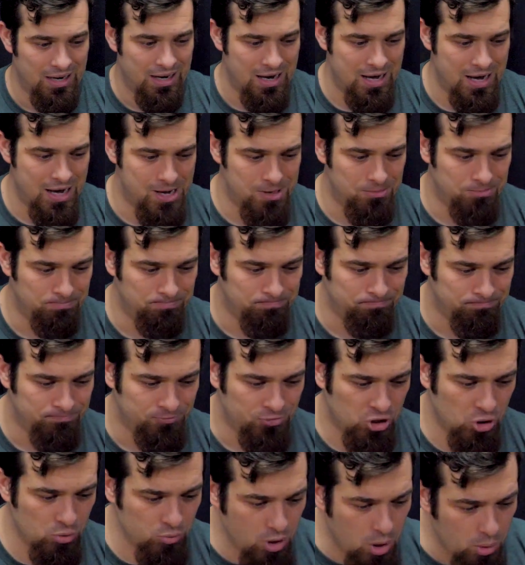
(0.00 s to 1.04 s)
Um,
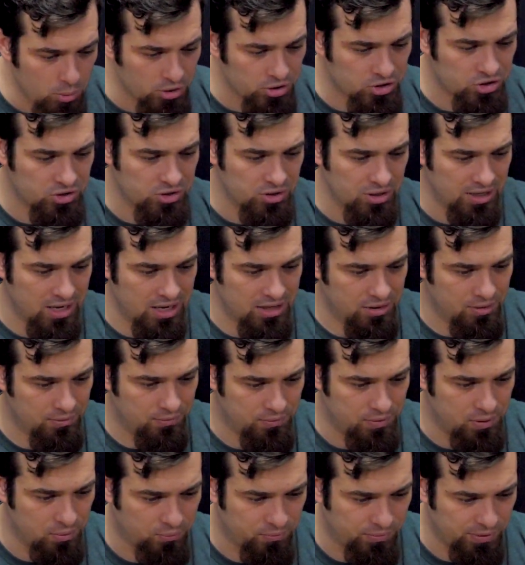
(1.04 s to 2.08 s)
so notice again, the,
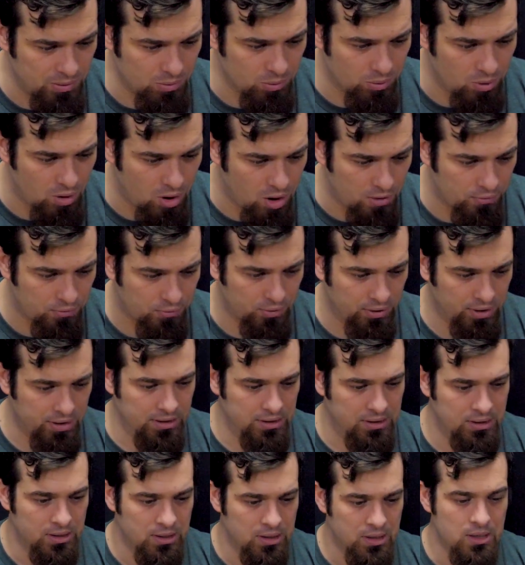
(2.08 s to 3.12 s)
the free will
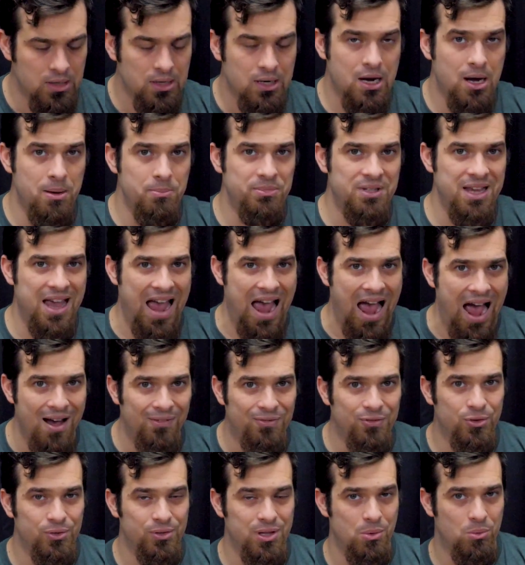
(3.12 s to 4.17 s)
offering comes
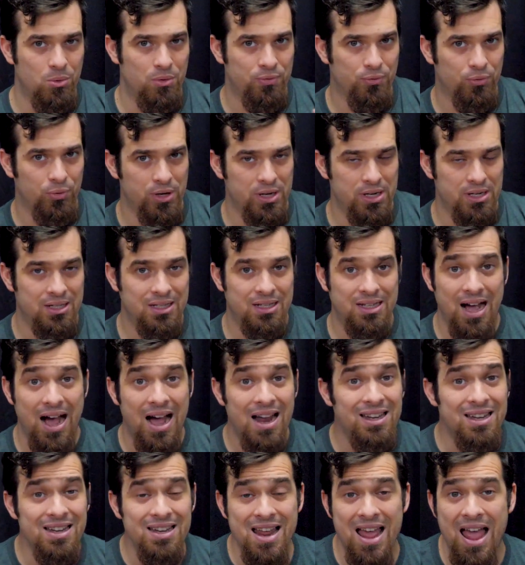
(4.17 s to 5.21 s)
after they were freed.
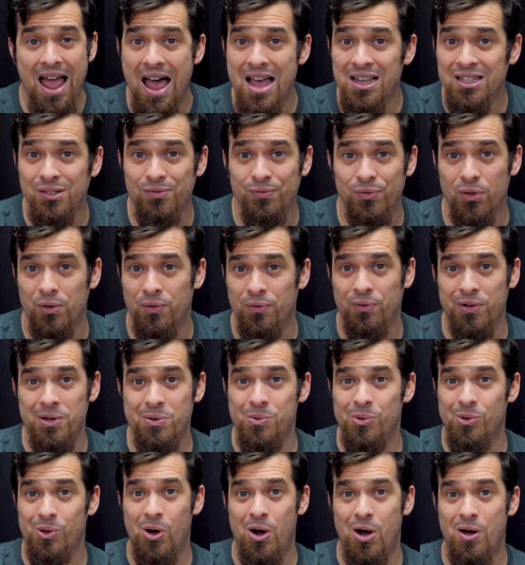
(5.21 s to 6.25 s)
God didn't ask for a free
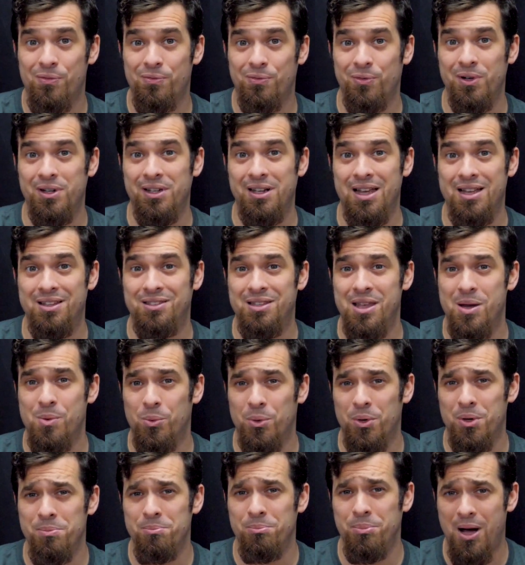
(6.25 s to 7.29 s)
will offering as they
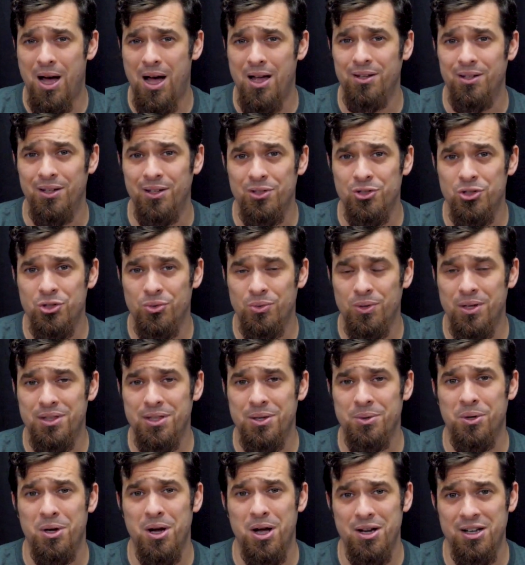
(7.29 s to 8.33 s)
were in bondage, right?
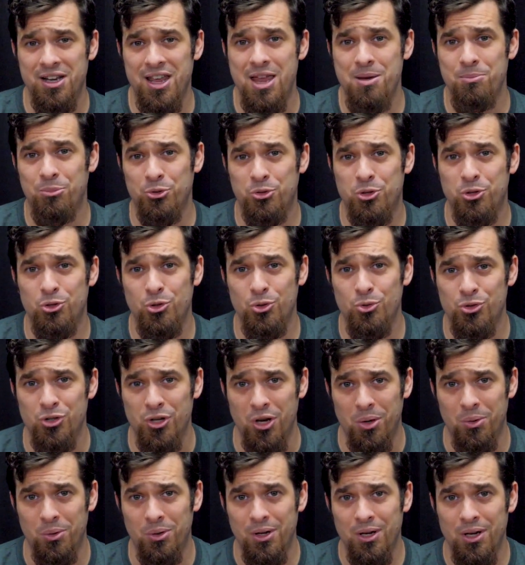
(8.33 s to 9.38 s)
They were unable to do
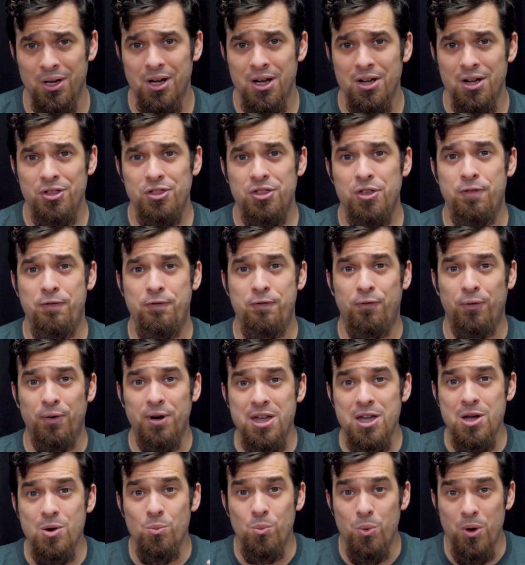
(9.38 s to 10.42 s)
so. The
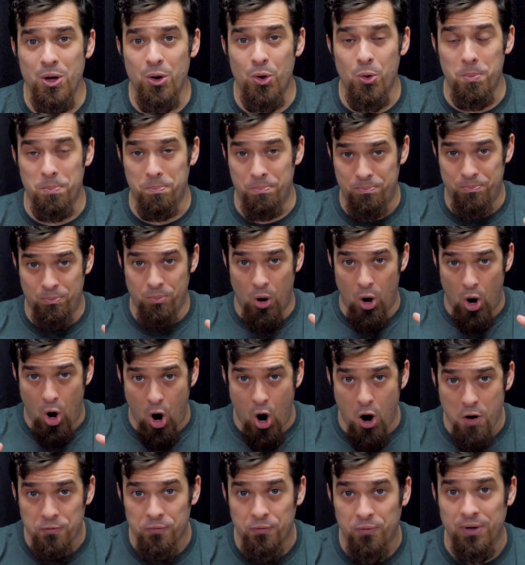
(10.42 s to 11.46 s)
free will
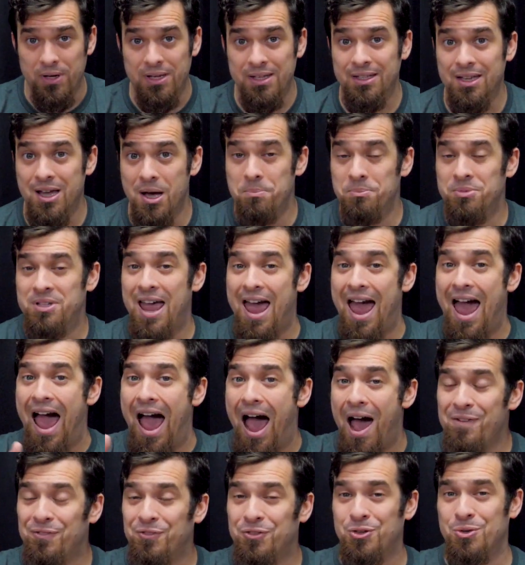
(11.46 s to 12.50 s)
offering comes
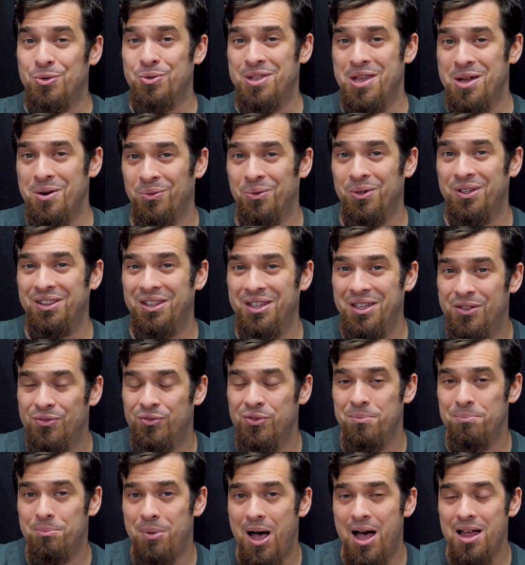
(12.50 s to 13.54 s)
after their release
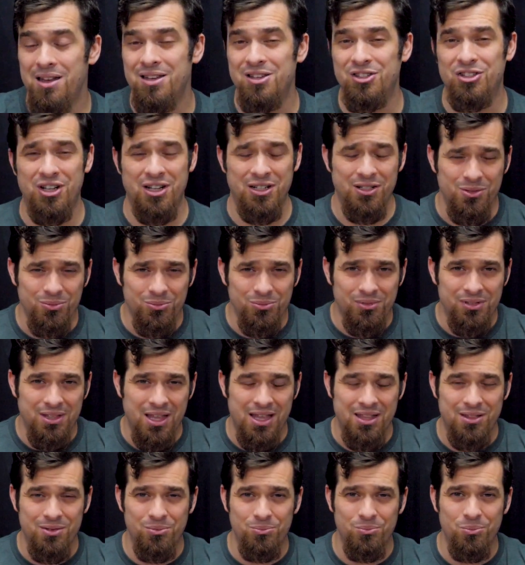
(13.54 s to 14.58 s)
from bondage. And I don't,
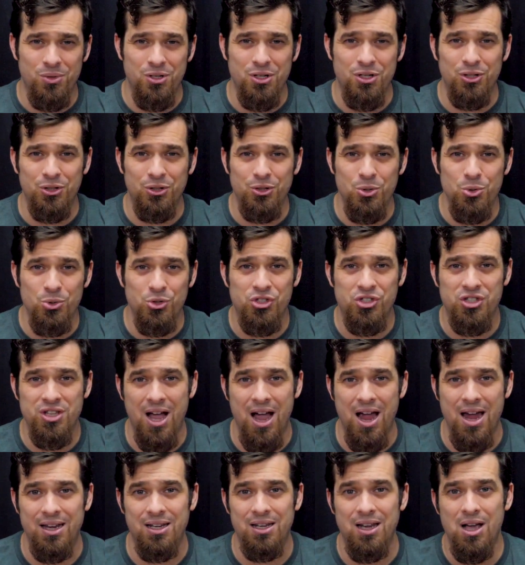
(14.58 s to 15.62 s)
I don't want to lose
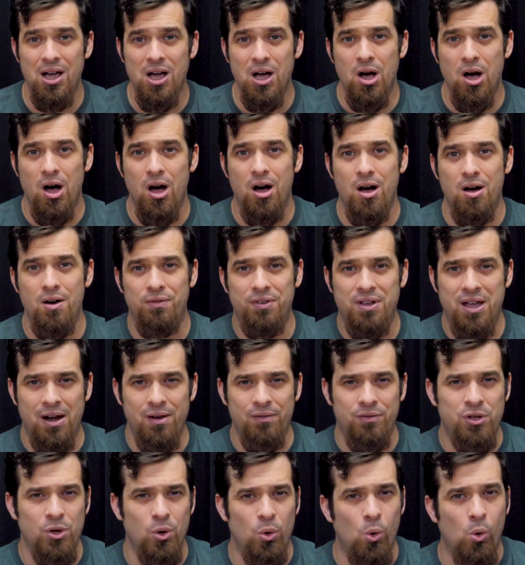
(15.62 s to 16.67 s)
sight of
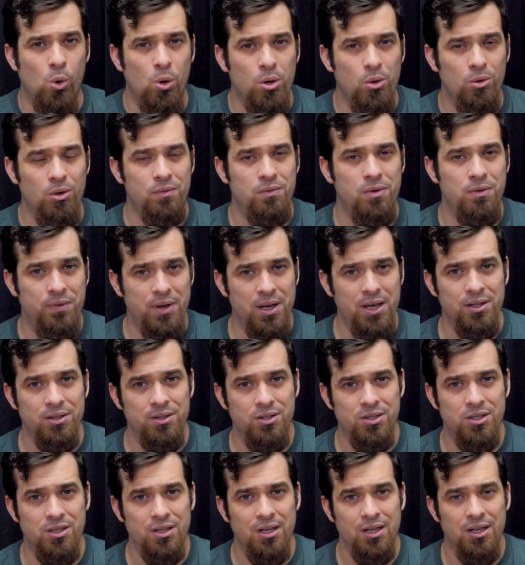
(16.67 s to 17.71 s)
kind of the order of
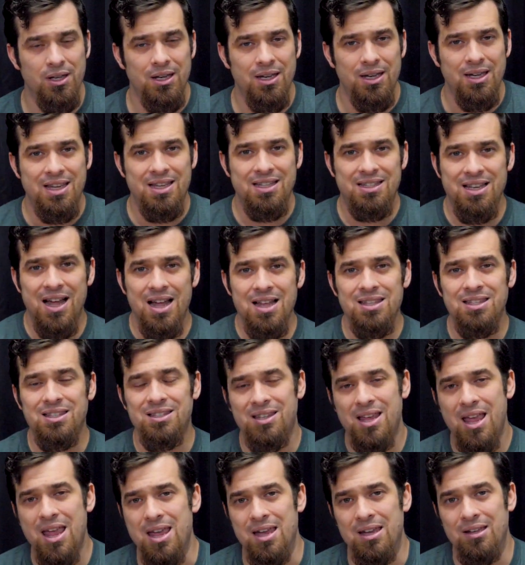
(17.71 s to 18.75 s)
events. He's not
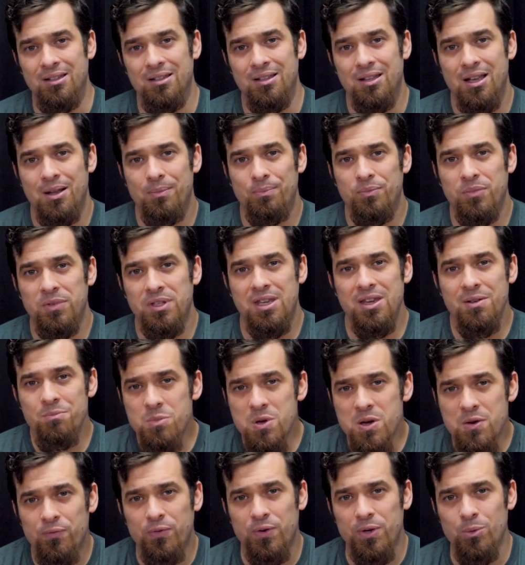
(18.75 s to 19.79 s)
saying, give
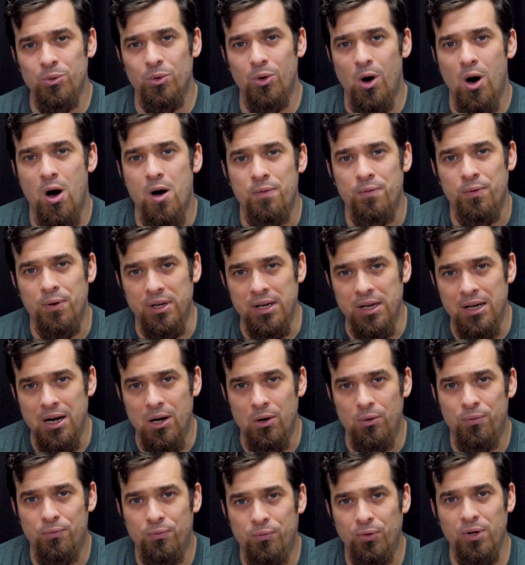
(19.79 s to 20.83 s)
me a free will offering and
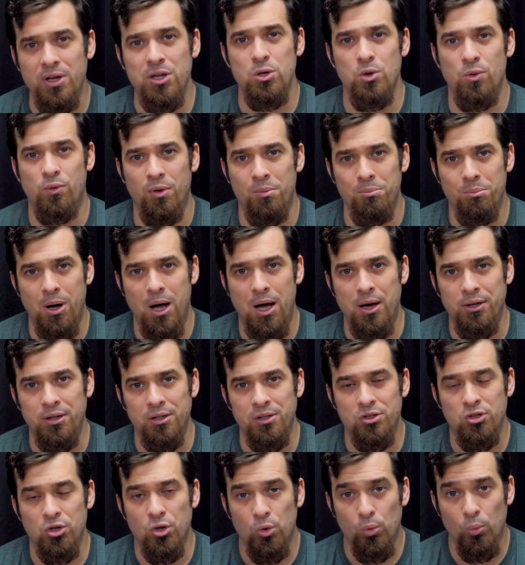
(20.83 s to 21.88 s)
I'll free you from
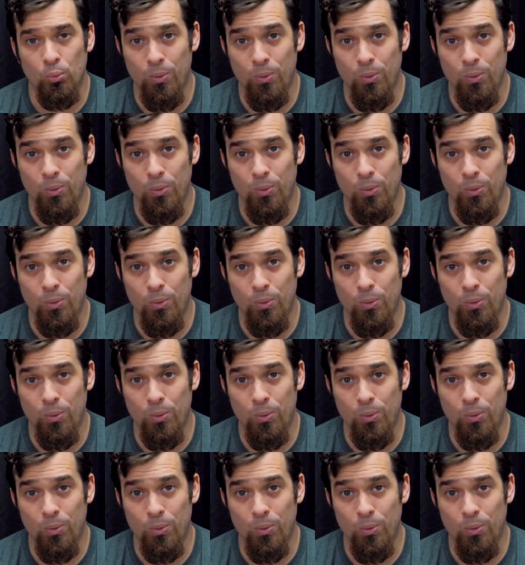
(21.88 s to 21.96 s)
bondage.